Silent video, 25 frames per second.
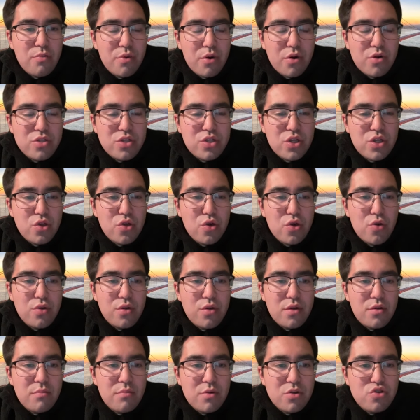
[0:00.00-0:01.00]

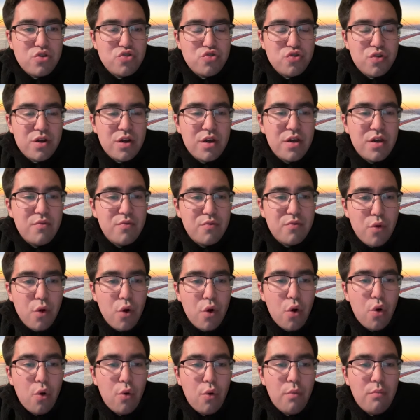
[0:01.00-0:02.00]
Barcelona, Madrid,
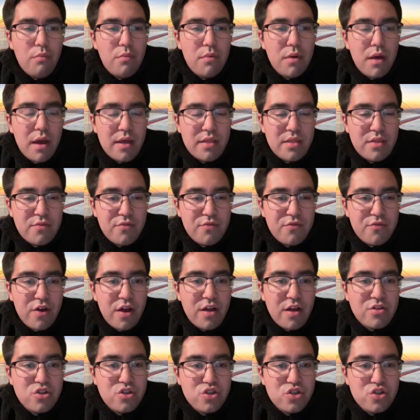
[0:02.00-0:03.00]
Rome, and the
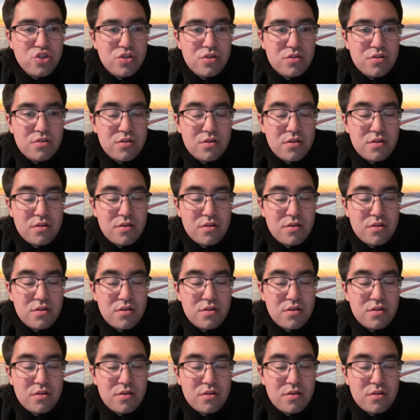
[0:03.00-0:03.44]
French,